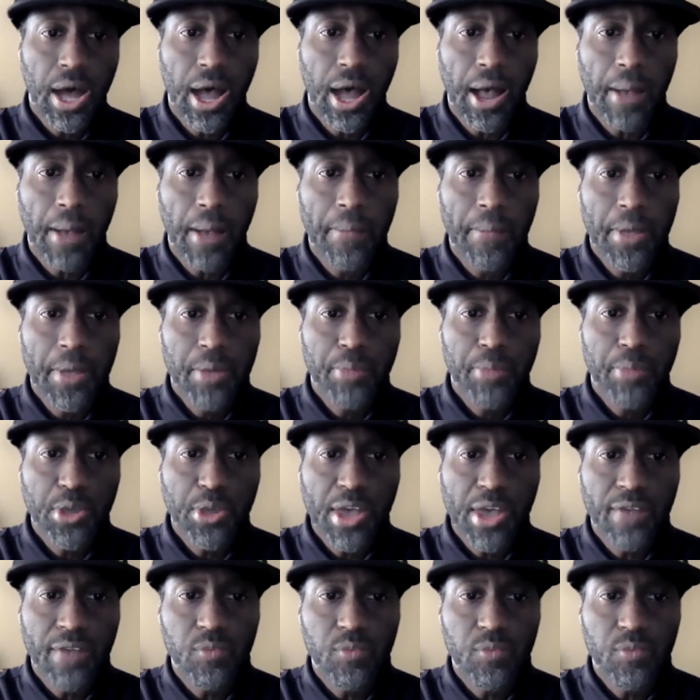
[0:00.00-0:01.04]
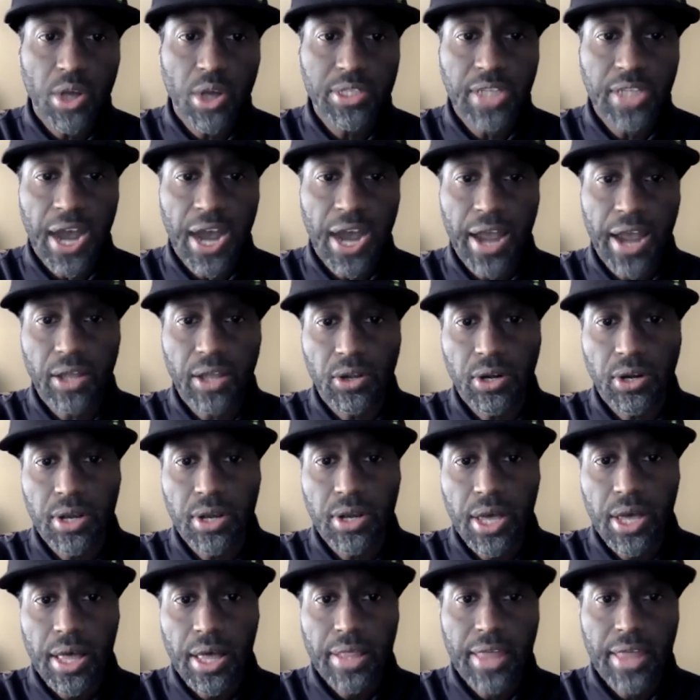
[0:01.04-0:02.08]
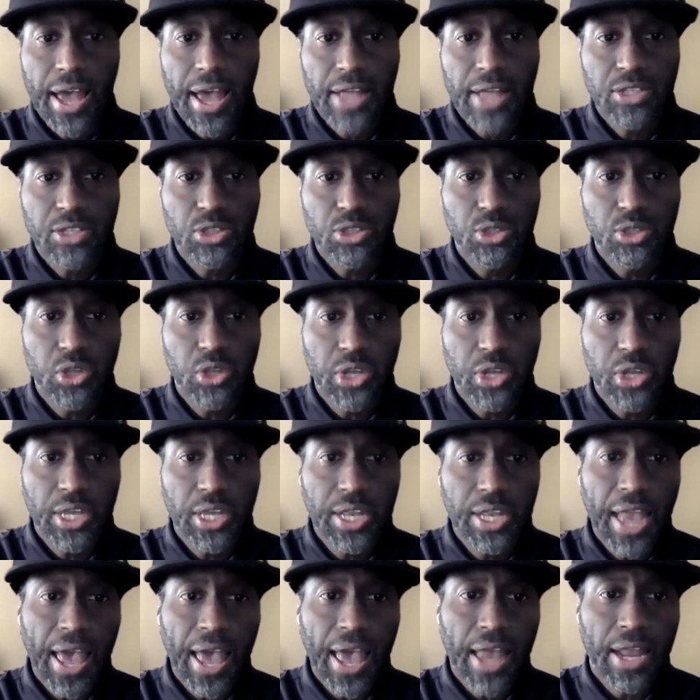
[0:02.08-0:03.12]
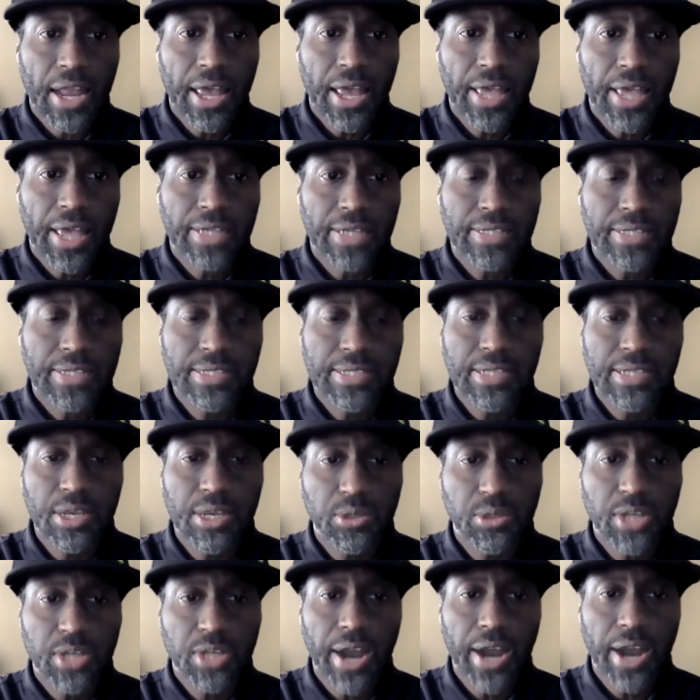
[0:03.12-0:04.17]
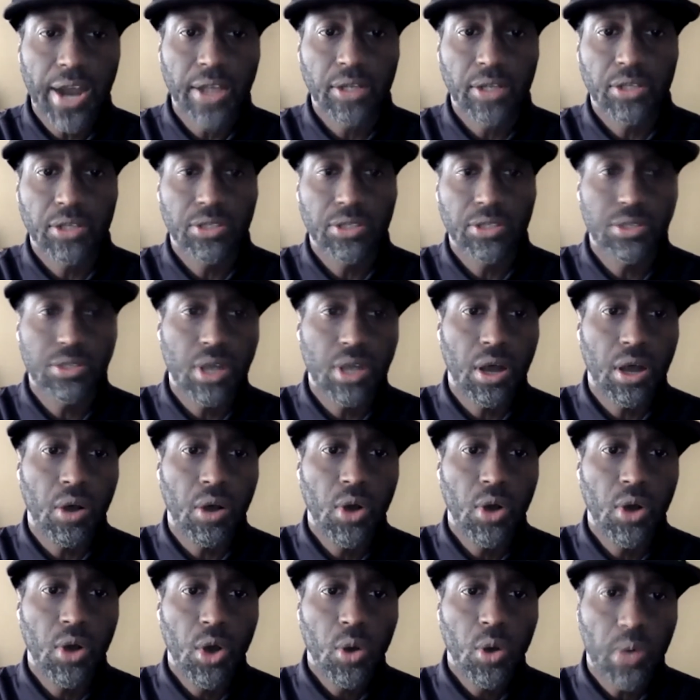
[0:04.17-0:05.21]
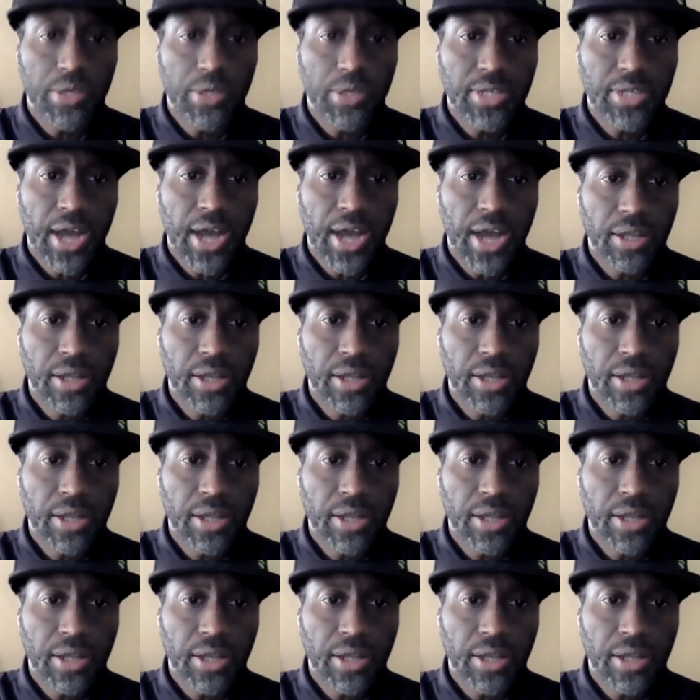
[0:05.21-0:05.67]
but you have one tiler that's looking at a single tiler. So one